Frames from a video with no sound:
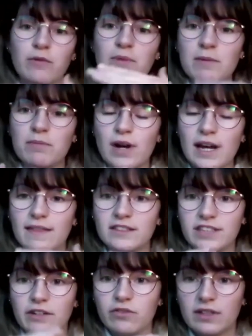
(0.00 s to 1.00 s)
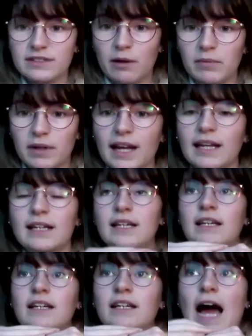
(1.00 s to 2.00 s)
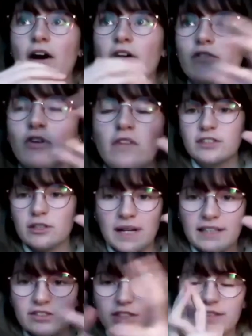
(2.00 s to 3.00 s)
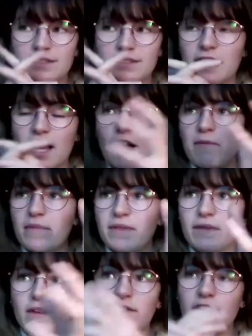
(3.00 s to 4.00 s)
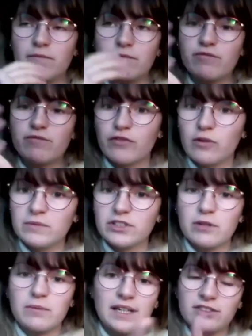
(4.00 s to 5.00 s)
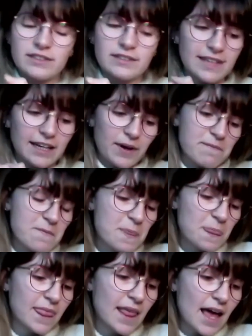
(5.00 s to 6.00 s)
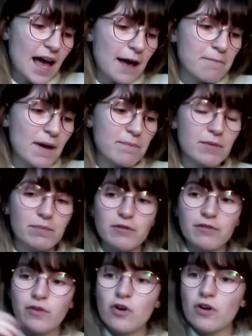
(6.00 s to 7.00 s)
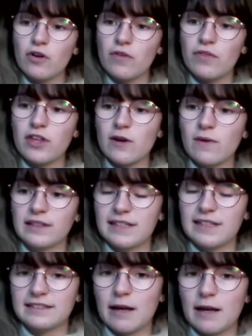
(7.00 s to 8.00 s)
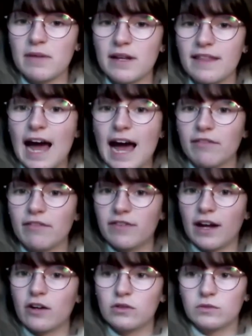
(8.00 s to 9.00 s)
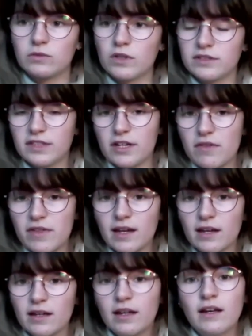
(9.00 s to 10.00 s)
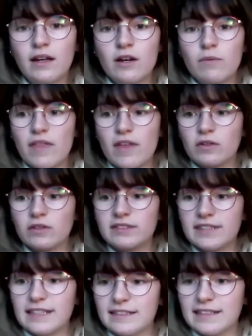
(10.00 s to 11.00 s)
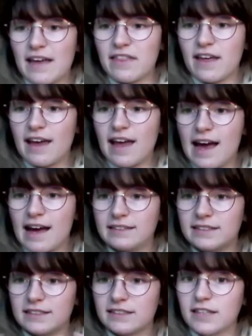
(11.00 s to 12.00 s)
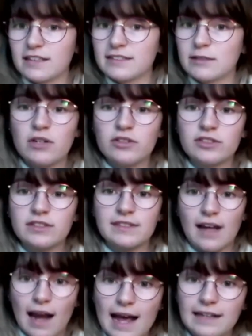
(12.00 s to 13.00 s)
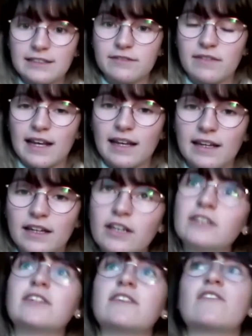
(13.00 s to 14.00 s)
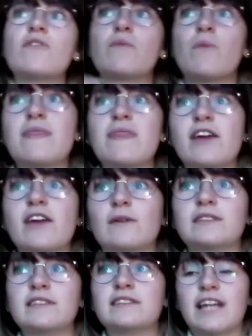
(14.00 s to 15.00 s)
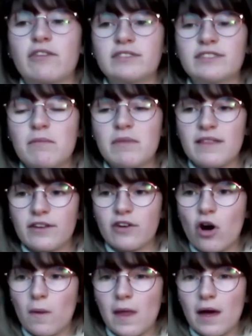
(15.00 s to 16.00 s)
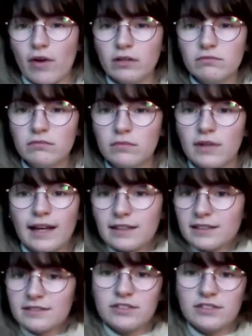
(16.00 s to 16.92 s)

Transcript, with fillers: young people in the General Assembly out of denominations, um, the Reformed denominations anyway. Um, but before the URC Assembly, they have an event called What Do You Think? where they all sit together and discuss the motions collectively so that when they go into the General Assembly, they're not on their own, like